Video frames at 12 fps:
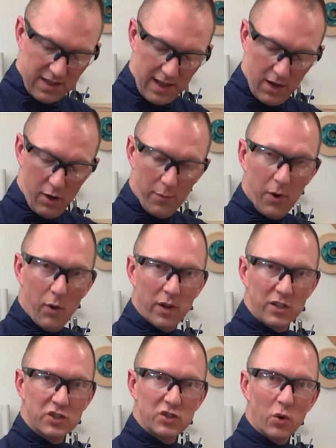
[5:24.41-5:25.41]
elbow,
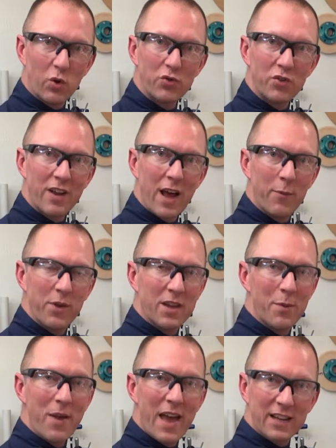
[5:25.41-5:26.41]
and shoulder now
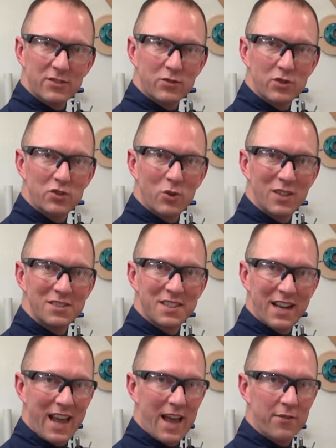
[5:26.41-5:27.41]
become extra joints
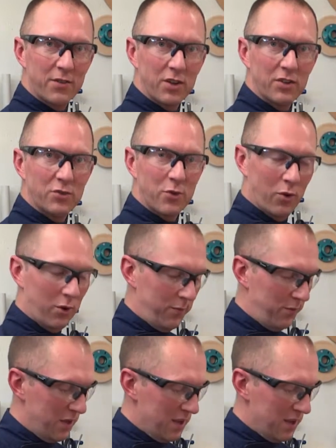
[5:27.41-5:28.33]
that I have to control.